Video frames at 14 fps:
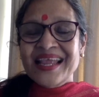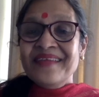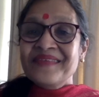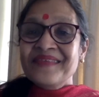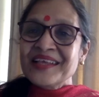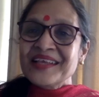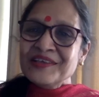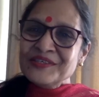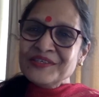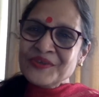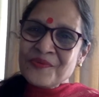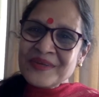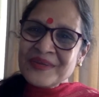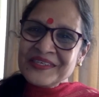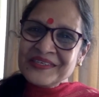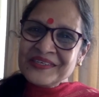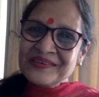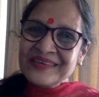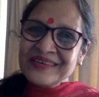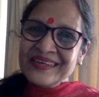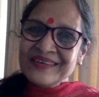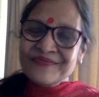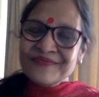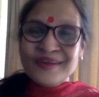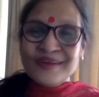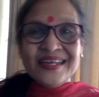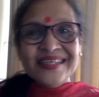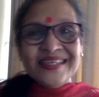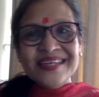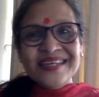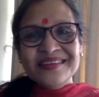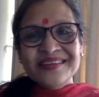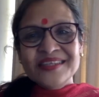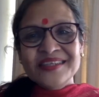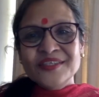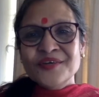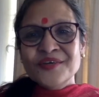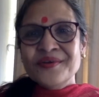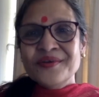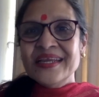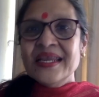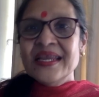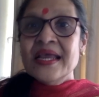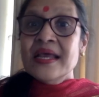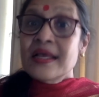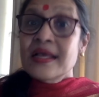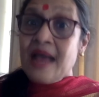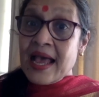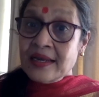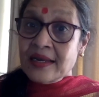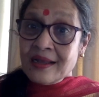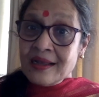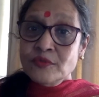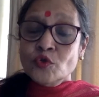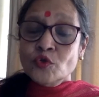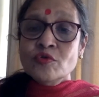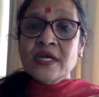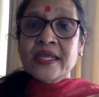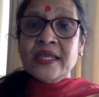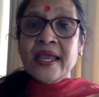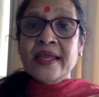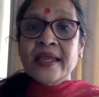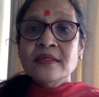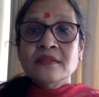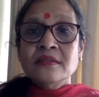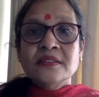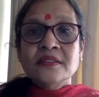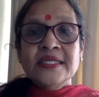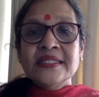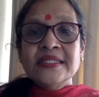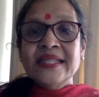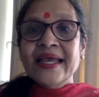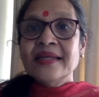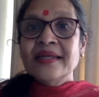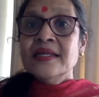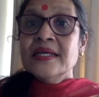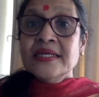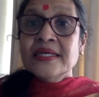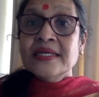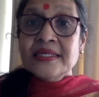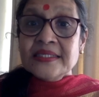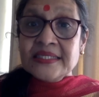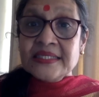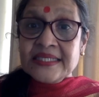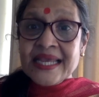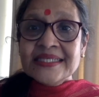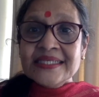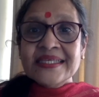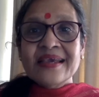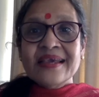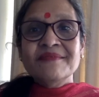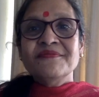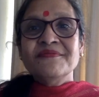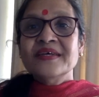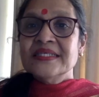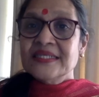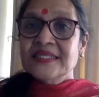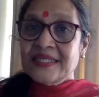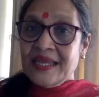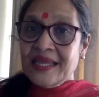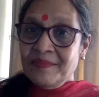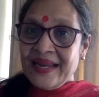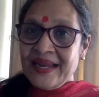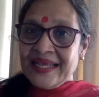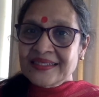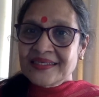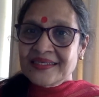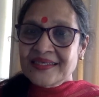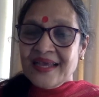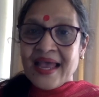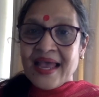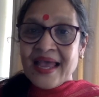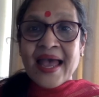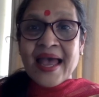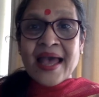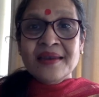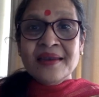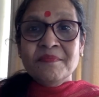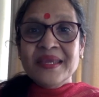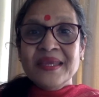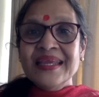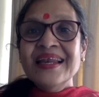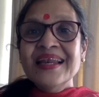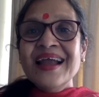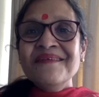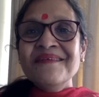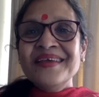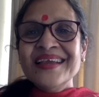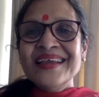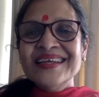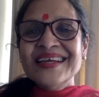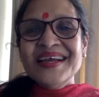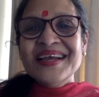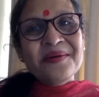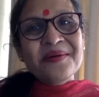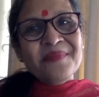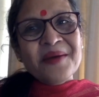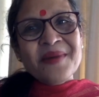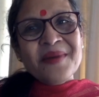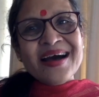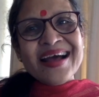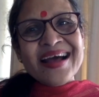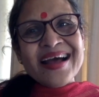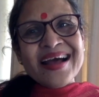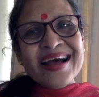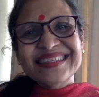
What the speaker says: Thank you so much, children, for listening to the story. I'll come soon again. Till then, stay safe, stay blessed, and be loving. Bye-bye.